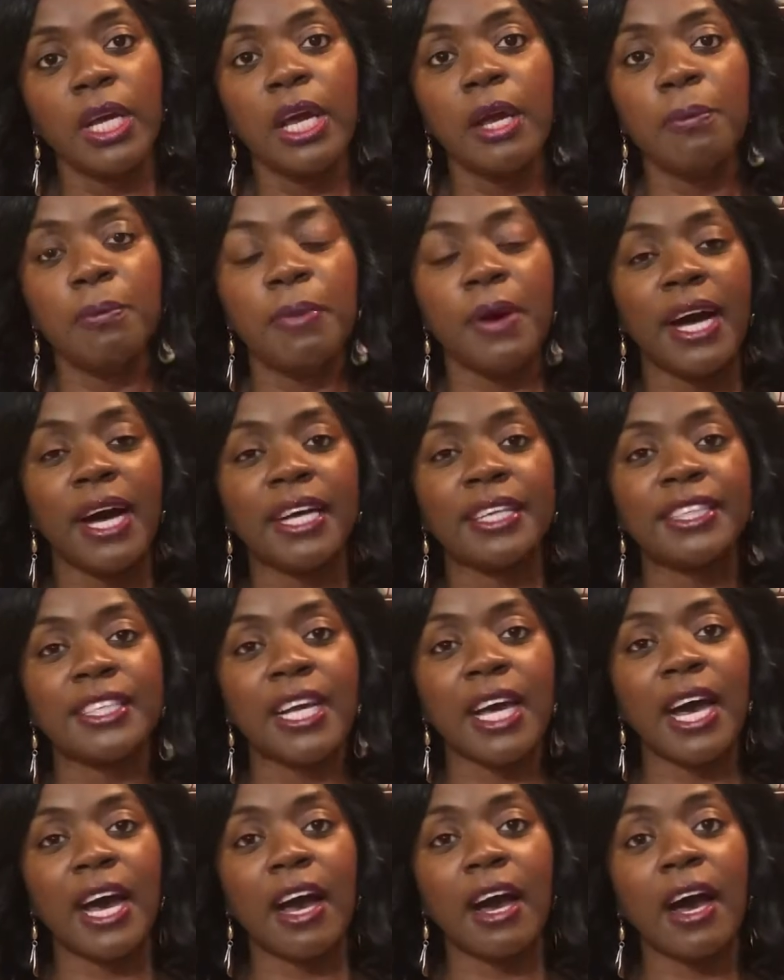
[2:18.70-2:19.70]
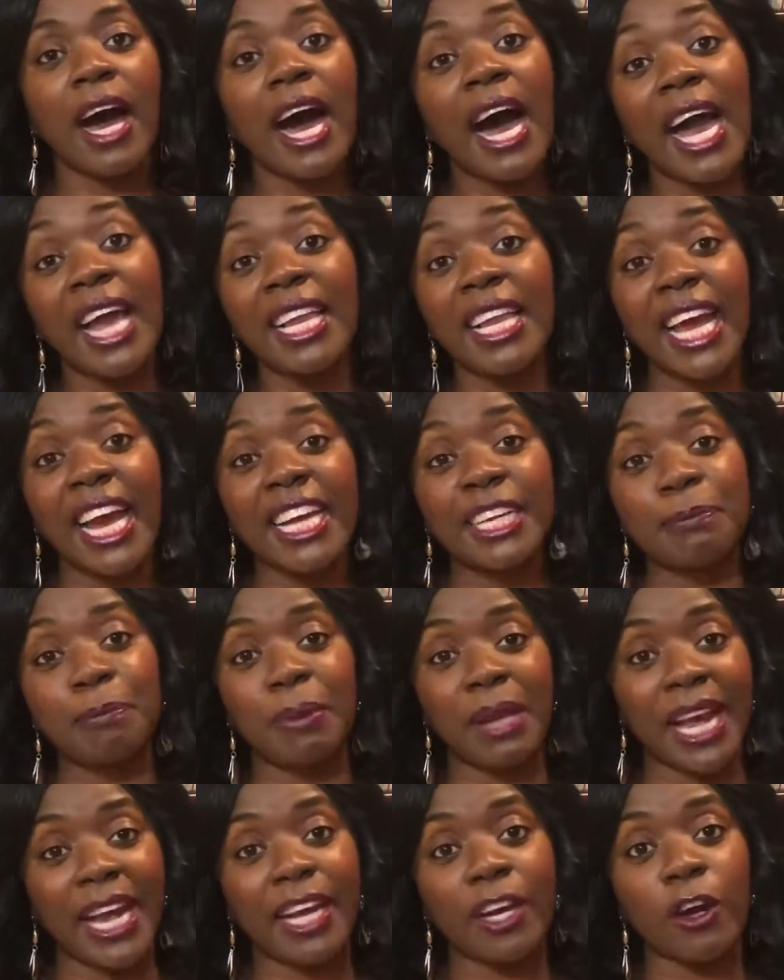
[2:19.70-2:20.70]
But I like
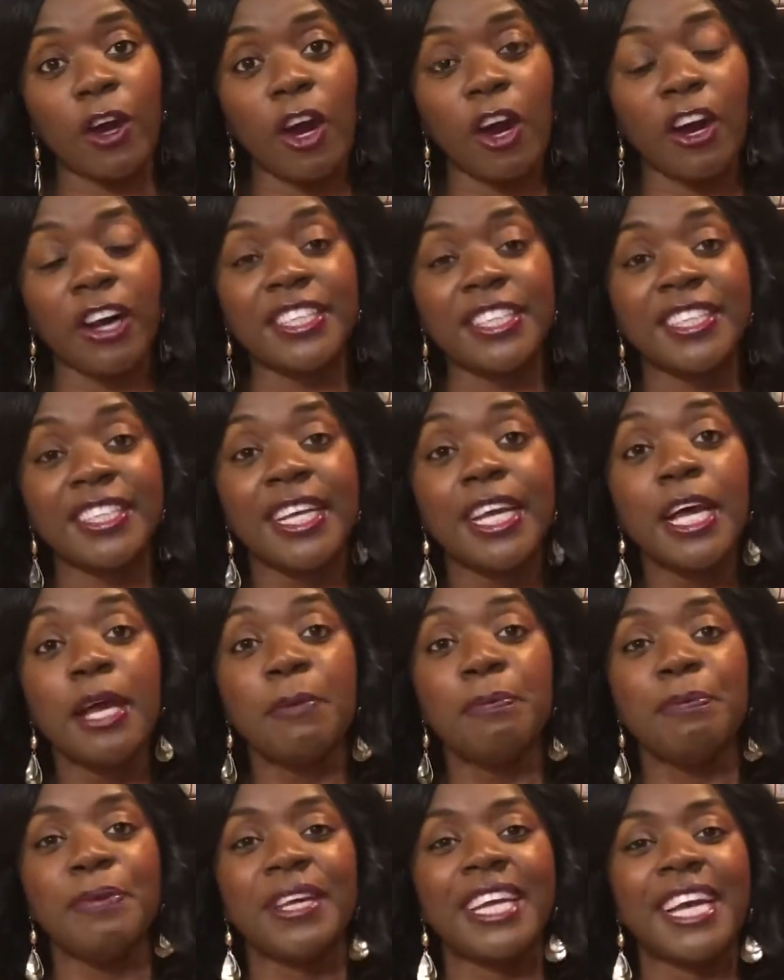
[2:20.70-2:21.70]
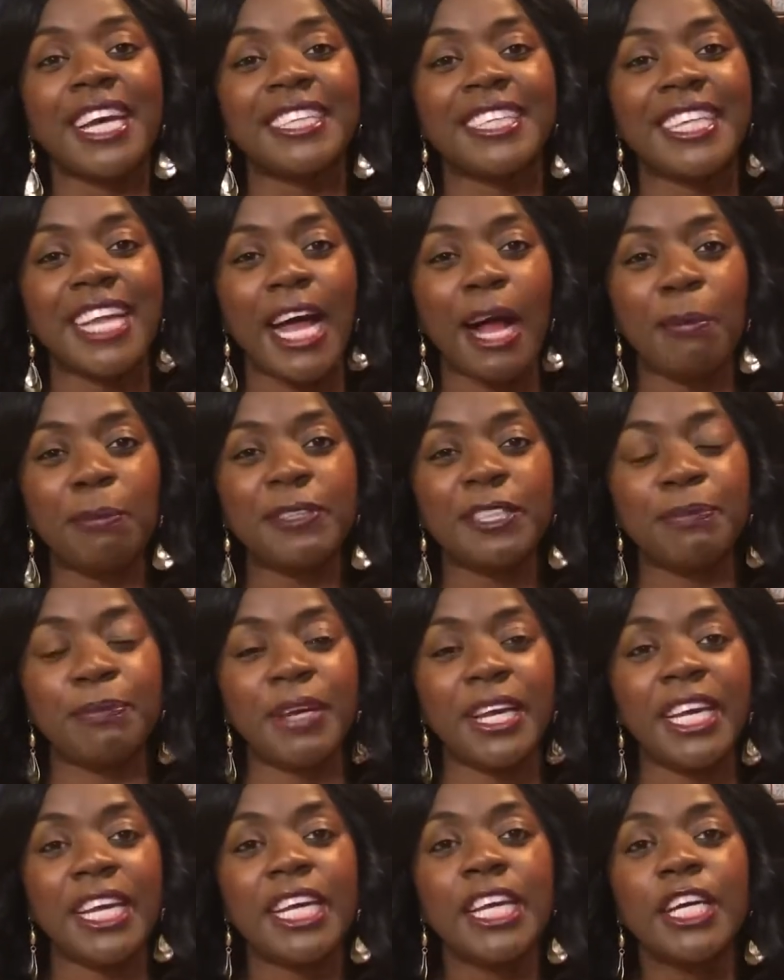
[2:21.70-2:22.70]
blank cards because it helps
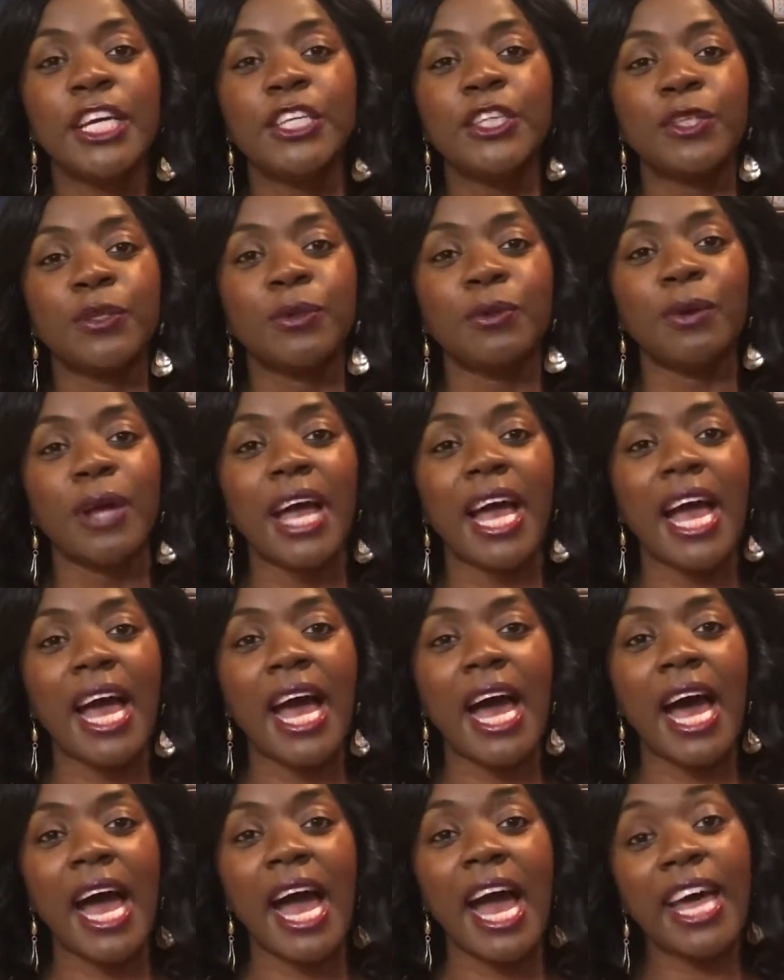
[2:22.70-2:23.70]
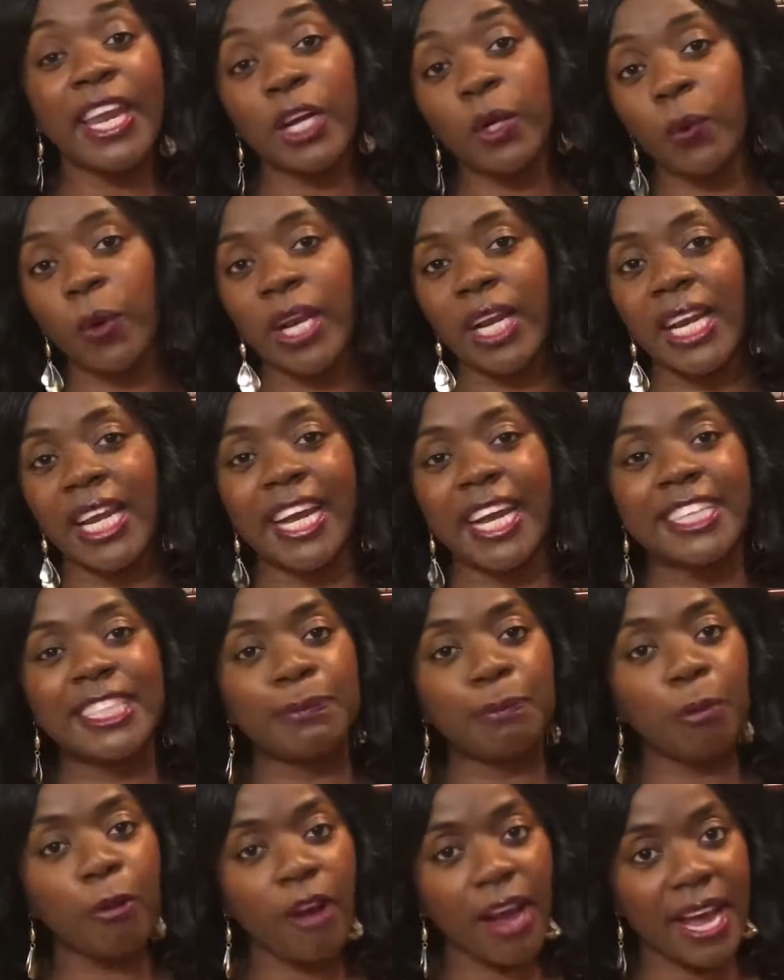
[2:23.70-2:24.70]
me to adequately
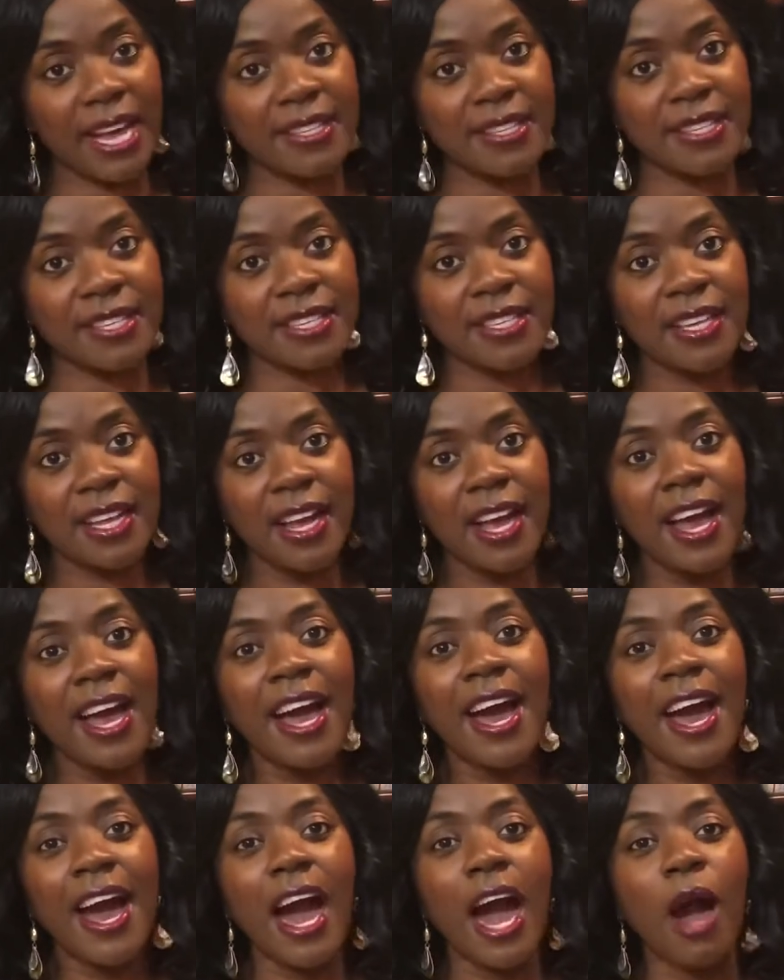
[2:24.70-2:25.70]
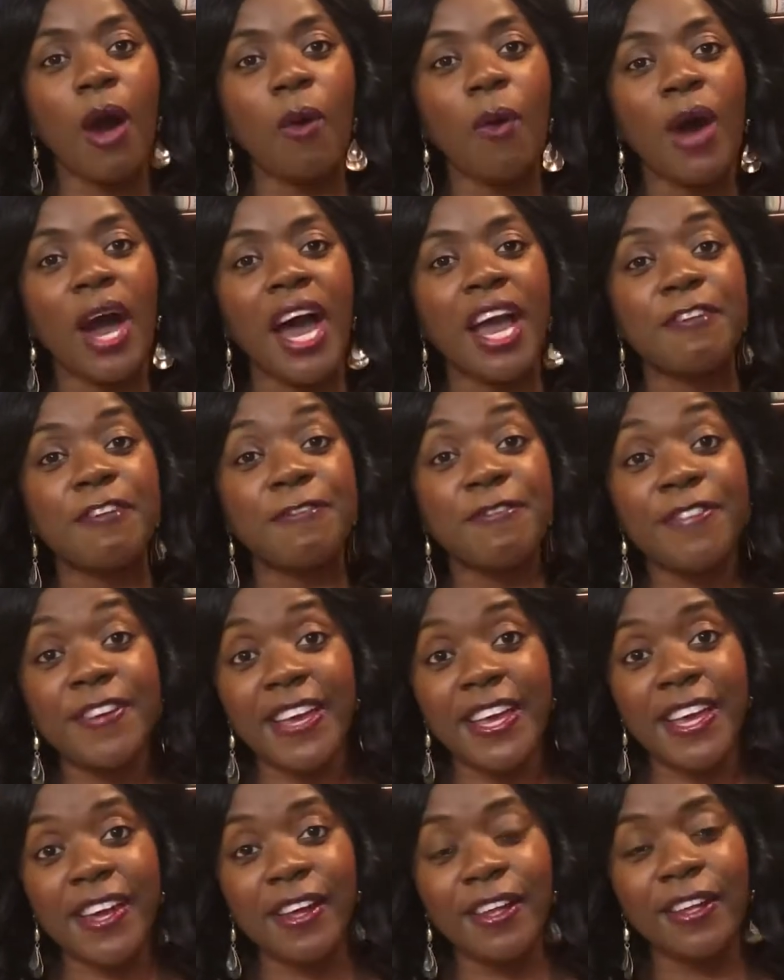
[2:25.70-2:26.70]
express how I
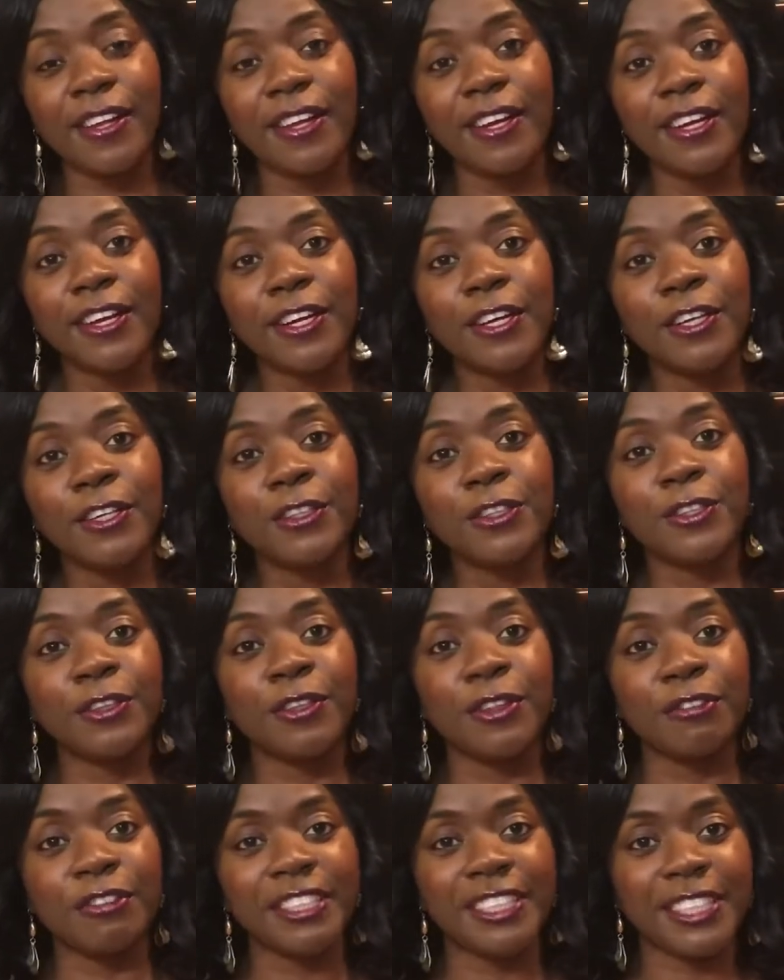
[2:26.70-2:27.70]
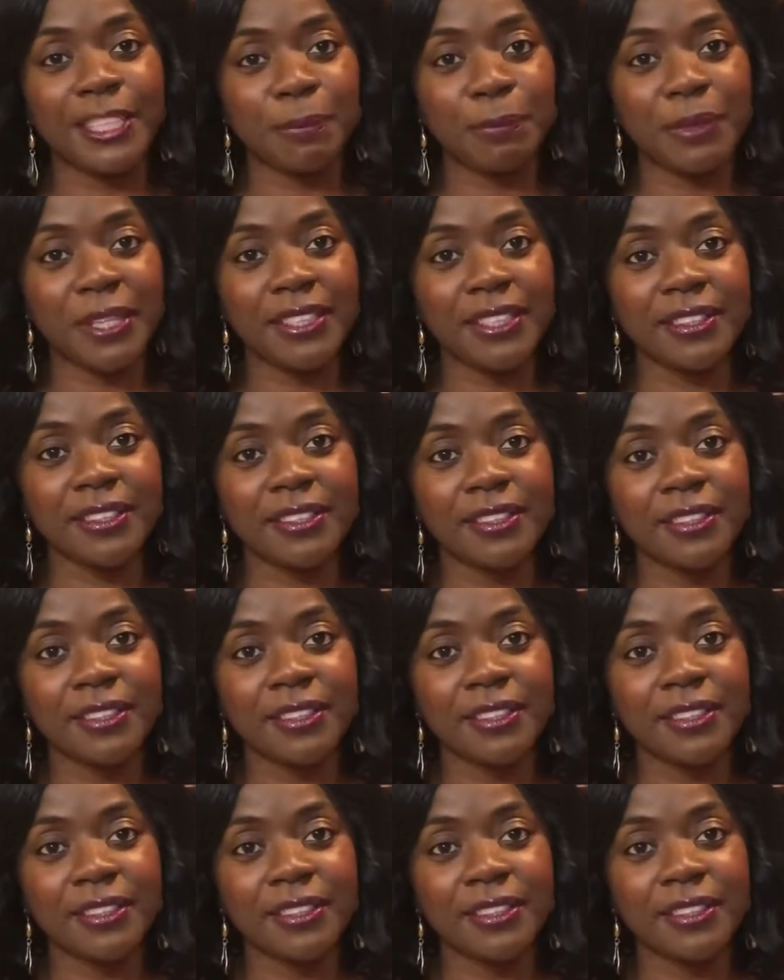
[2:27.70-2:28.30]
feel to the recipient.